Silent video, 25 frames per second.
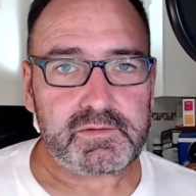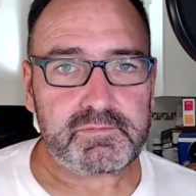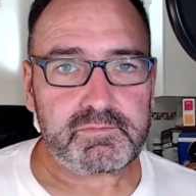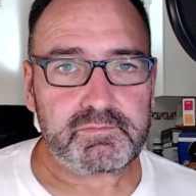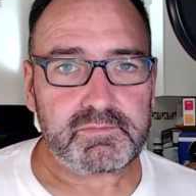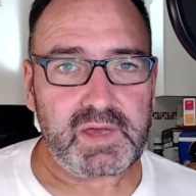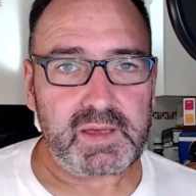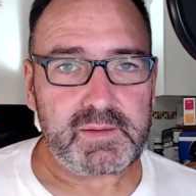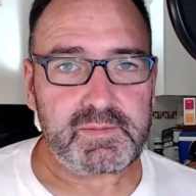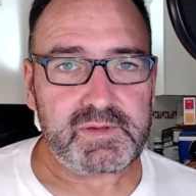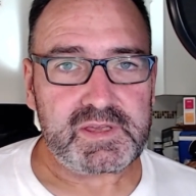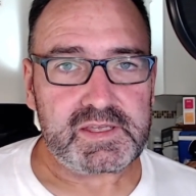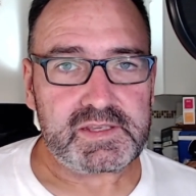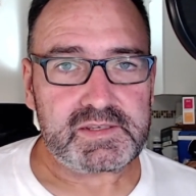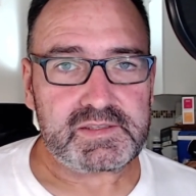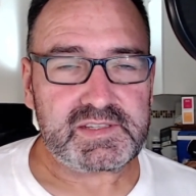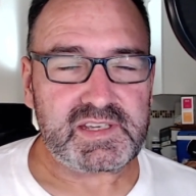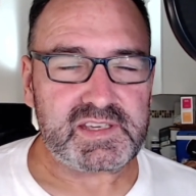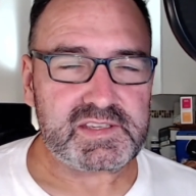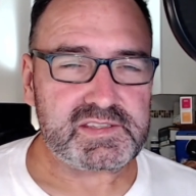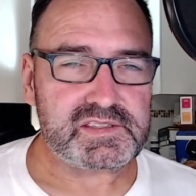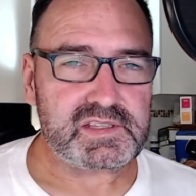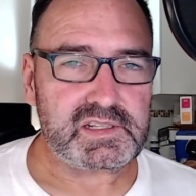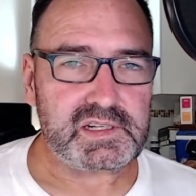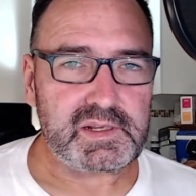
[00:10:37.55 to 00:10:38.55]
Maybe
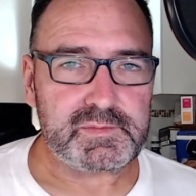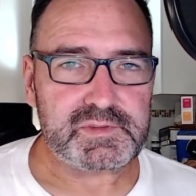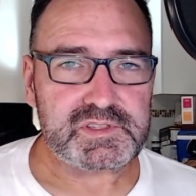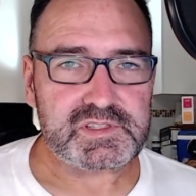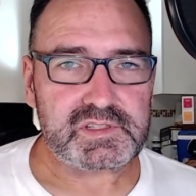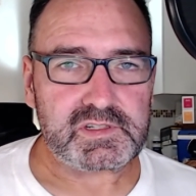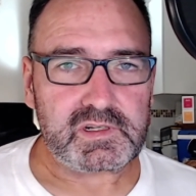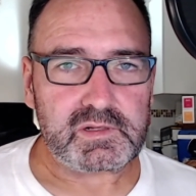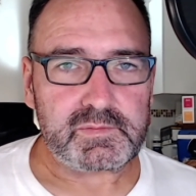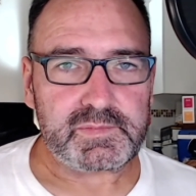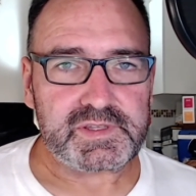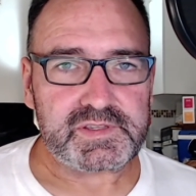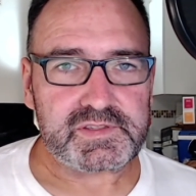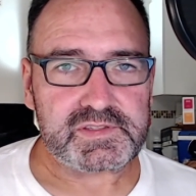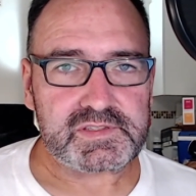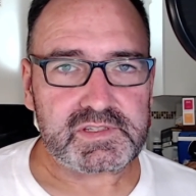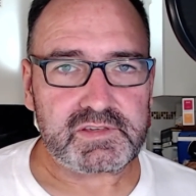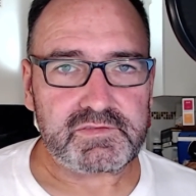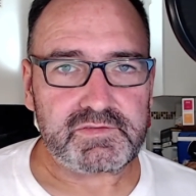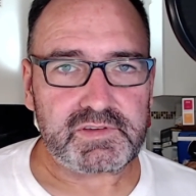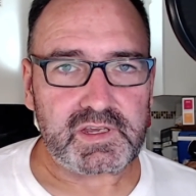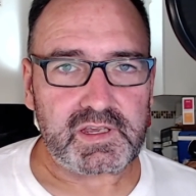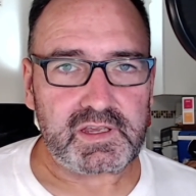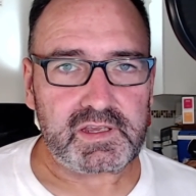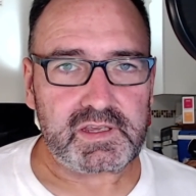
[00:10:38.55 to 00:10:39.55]
test the limits a little bit, see
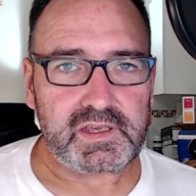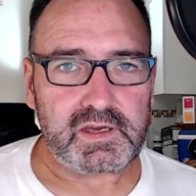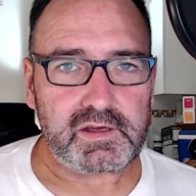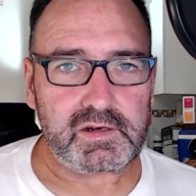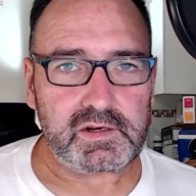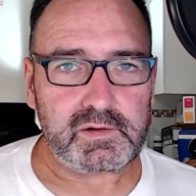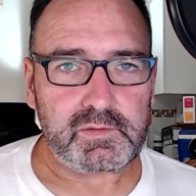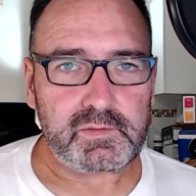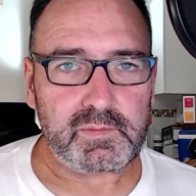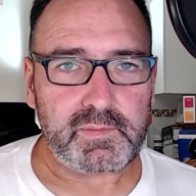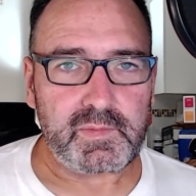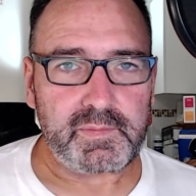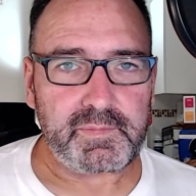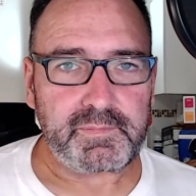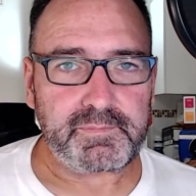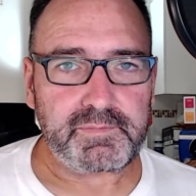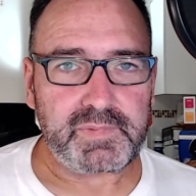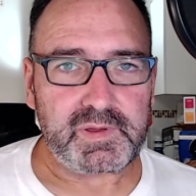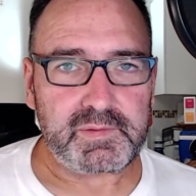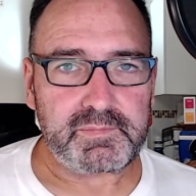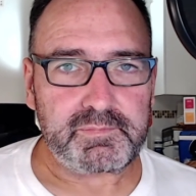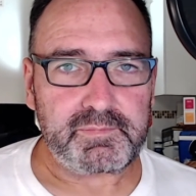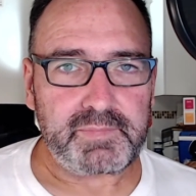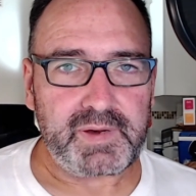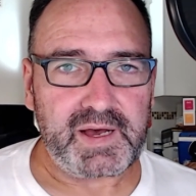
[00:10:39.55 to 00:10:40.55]
if we can go a little
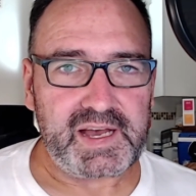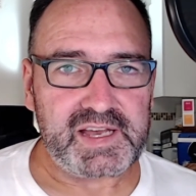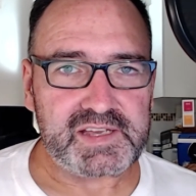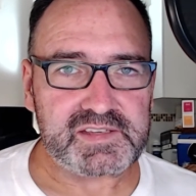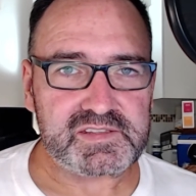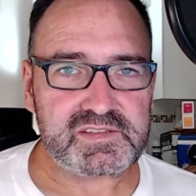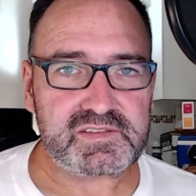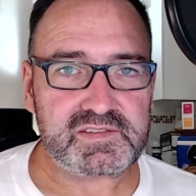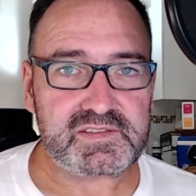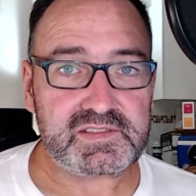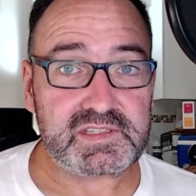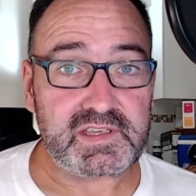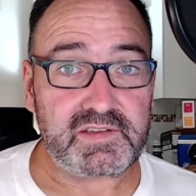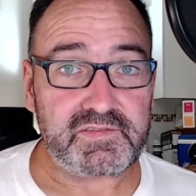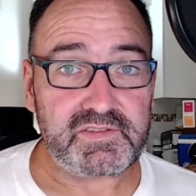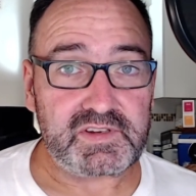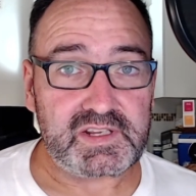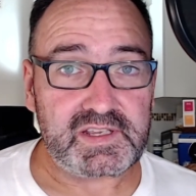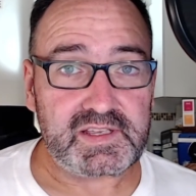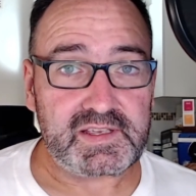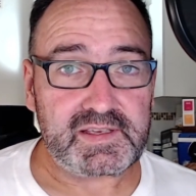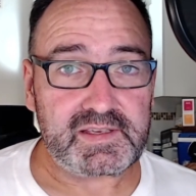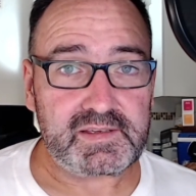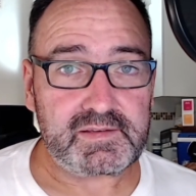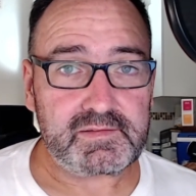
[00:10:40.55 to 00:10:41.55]
bit past
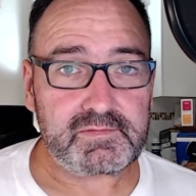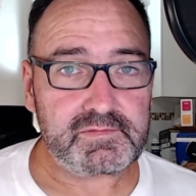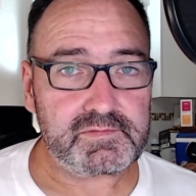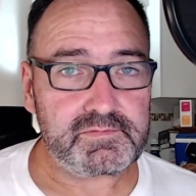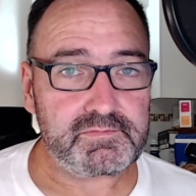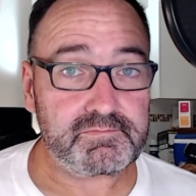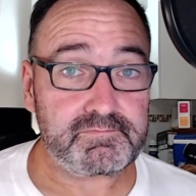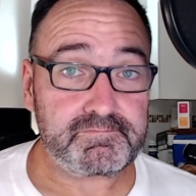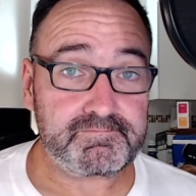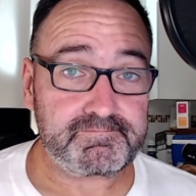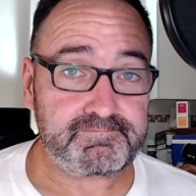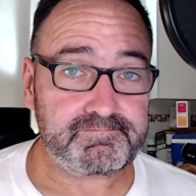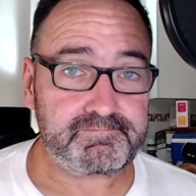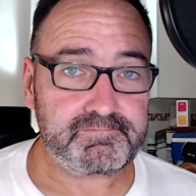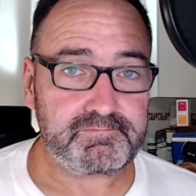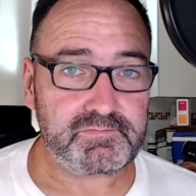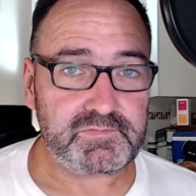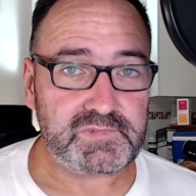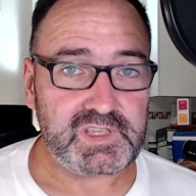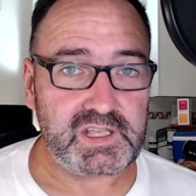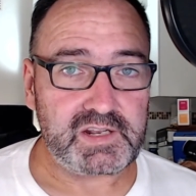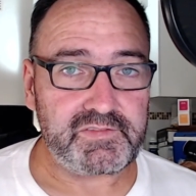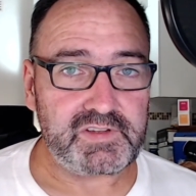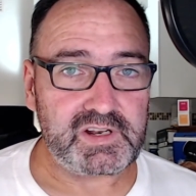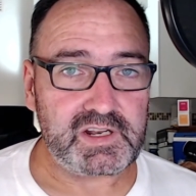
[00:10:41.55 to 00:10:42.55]
70.
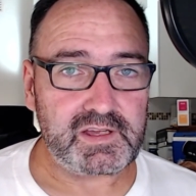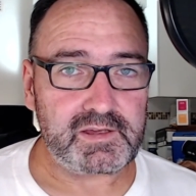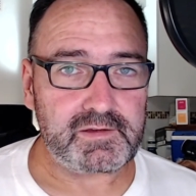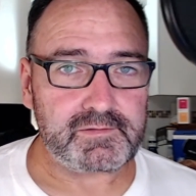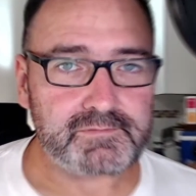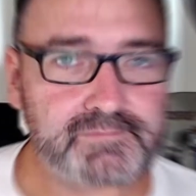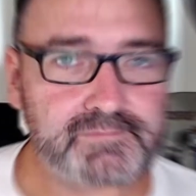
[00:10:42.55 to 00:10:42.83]
You never know.